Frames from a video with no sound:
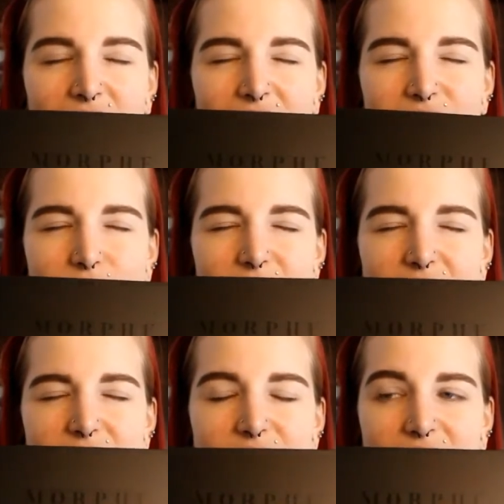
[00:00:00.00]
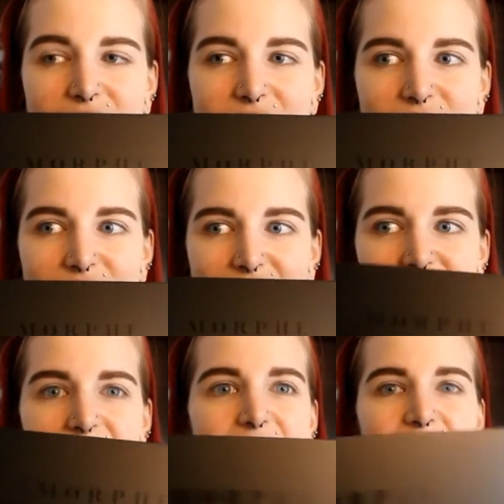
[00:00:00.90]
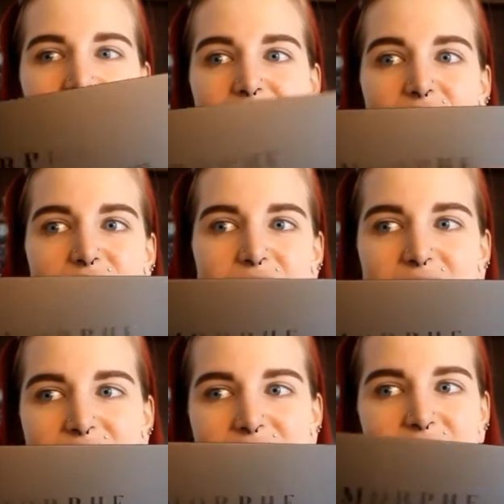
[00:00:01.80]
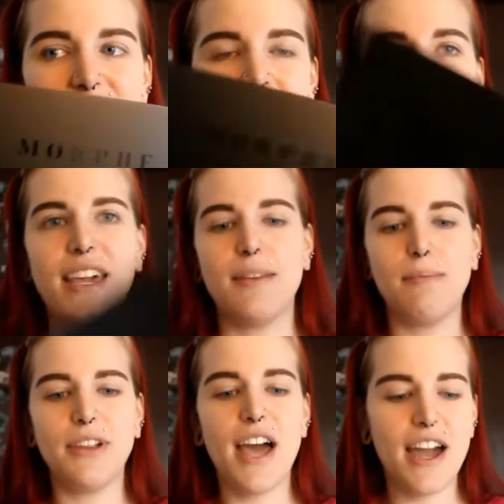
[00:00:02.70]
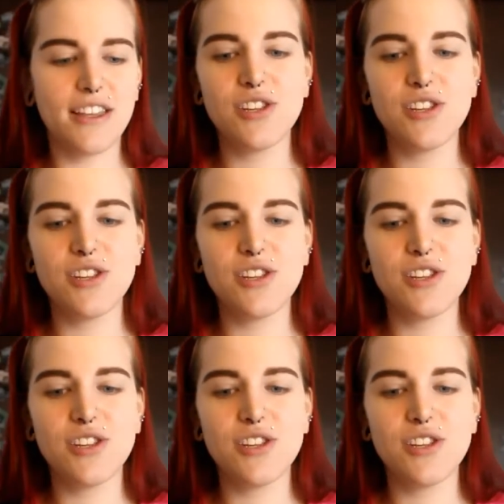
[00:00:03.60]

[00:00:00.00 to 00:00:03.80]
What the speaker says: It's so satisfying to go like that. I love that it's sleek and black.